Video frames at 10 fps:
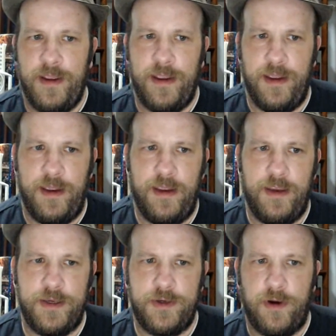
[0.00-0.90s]

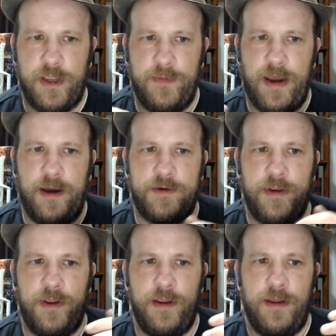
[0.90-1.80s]
is talking about
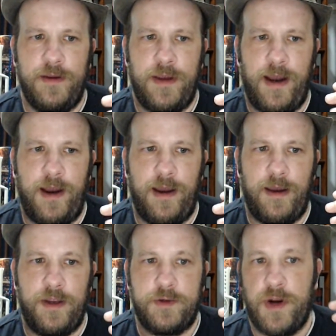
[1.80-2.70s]

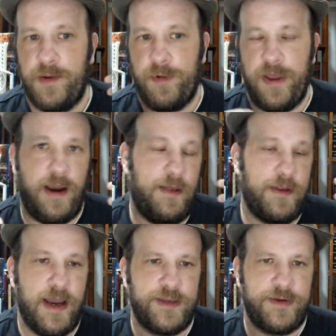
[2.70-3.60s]
trying to play on
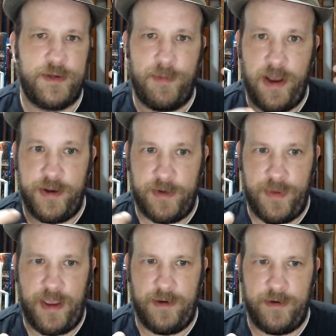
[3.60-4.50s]
the concept of supply and
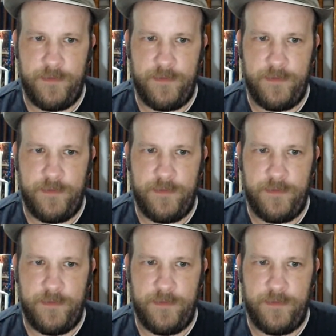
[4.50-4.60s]
demand.